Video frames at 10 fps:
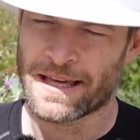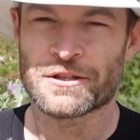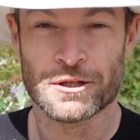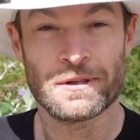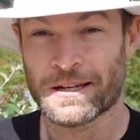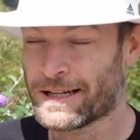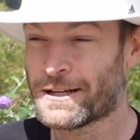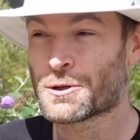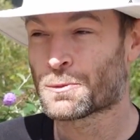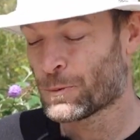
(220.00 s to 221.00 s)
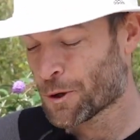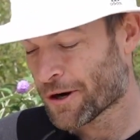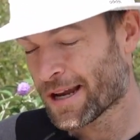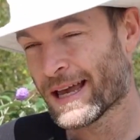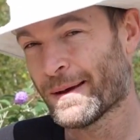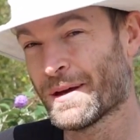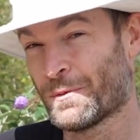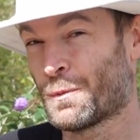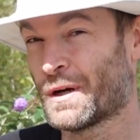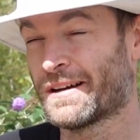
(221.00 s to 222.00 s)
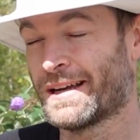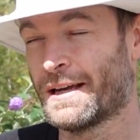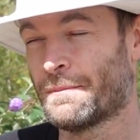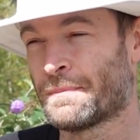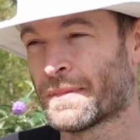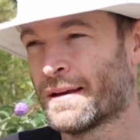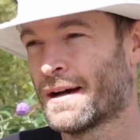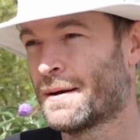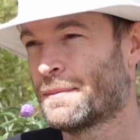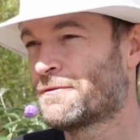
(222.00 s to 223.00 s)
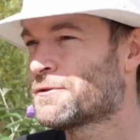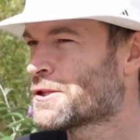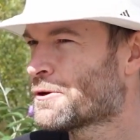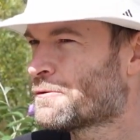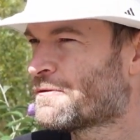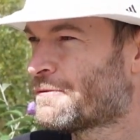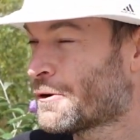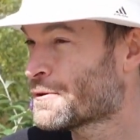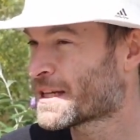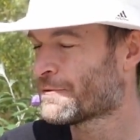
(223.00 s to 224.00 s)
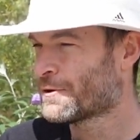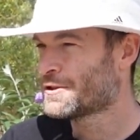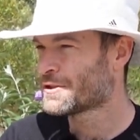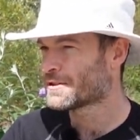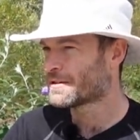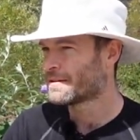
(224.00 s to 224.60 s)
And so there, he knows where I am and when I am. If there's no phone coverage,